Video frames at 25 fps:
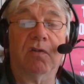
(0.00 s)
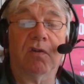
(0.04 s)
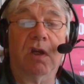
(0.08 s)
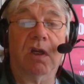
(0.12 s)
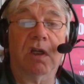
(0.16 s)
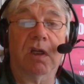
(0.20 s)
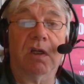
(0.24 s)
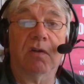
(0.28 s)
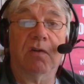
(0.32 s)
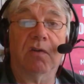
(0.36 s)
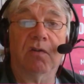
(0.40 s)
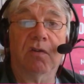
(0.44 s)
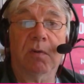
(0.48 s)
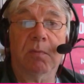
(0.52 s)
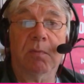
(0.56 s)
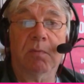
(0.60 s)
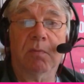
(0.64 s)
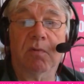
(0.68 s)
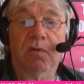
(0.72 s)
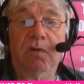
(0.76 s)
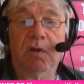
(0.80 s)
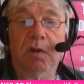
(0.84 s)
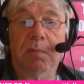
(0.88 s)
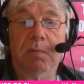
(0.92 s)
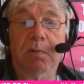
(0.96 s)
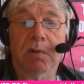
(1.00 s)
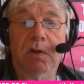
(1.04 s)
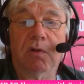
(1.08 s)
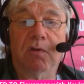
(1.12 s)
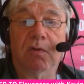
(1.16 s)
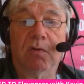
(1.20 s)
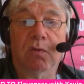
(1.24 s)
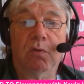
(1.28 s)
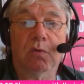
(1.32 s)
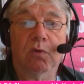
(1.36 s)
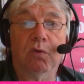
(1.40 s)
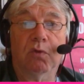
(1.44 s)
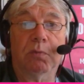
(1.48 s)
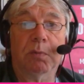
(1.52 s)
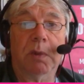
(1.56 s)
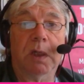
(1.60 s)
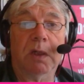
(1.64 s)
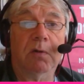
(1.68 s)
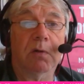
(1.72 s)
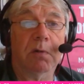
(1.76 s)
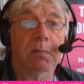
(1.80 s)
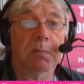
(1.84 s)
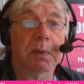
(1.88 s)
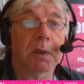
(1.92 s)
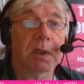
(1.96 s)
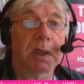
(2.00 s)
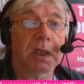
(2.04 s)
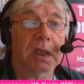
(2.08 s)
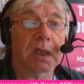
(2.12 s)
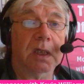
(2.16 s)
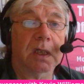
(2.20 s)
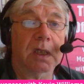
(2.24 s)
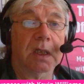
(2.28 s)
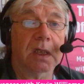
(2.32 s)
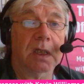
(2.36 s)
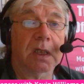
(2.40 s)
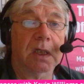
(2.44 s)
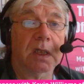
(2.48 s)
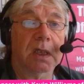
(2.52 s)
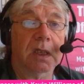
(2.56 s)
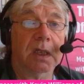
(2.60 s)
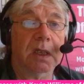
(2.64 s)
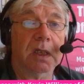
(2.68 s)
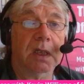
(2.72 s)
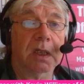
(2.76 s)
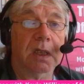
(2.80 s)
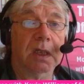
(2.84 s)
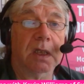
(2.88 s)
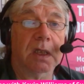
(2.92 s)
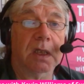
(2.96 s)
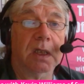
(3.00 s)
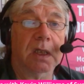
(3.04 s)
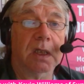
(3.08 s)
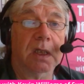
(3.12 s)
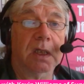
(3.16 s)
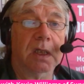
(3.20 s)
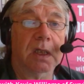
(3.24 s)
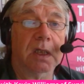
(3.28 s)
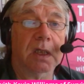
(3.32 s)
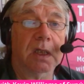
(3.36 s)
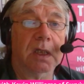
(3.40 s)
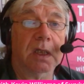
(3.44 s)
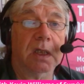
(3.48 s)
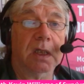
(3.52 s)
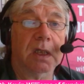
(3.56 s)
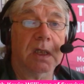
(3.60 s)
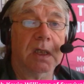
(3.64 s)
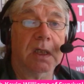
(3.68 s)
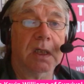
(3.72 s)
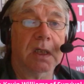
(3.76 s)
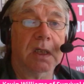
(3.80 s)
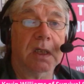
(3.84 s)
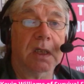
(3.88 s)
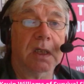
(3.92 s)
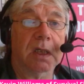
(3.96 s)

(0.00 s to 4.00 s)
a 70 plus horsepower bike might be for learners.